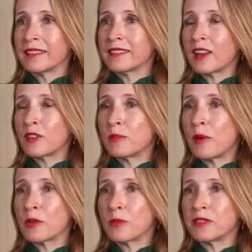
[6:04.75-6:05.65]
Start at the
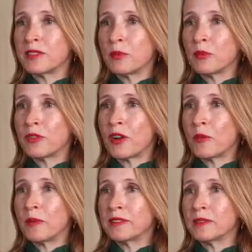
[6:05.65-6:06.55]
bottom with simple
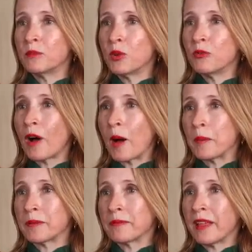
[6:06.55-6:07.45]
therapies and move
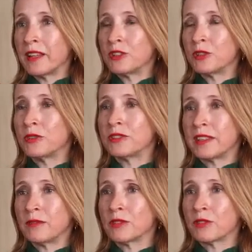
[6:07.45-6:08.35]
up until you
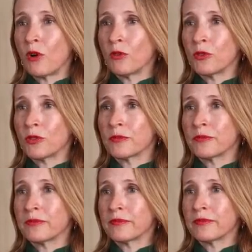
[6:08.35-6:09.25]
see results.
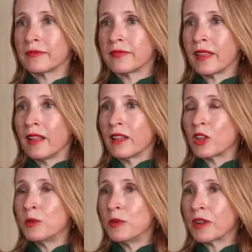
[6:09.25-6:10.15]

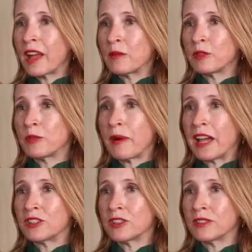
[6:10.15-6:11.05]
Communicate with the
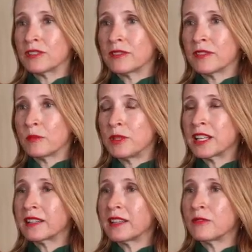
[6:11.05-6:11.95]
patient,
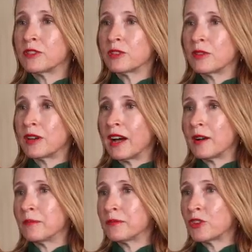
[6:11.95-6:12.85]
particularly if it's a
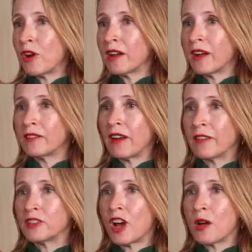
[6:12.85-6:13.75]
dry eye
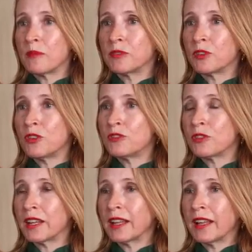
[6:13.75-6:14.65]
around the time of
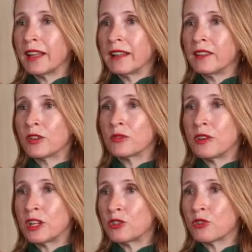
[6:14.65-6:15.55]
surgery. You can
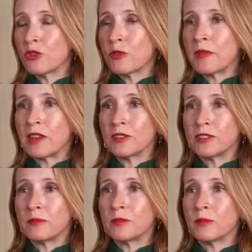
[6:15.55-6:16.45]
reassure them that her
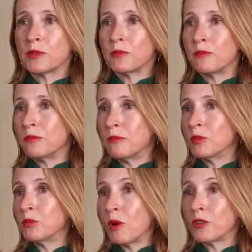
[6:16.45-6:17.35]
symptoms
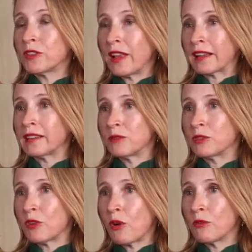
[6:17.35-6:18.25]
will most likely
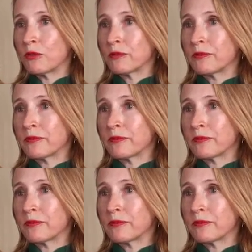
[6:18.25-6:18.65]
resolve.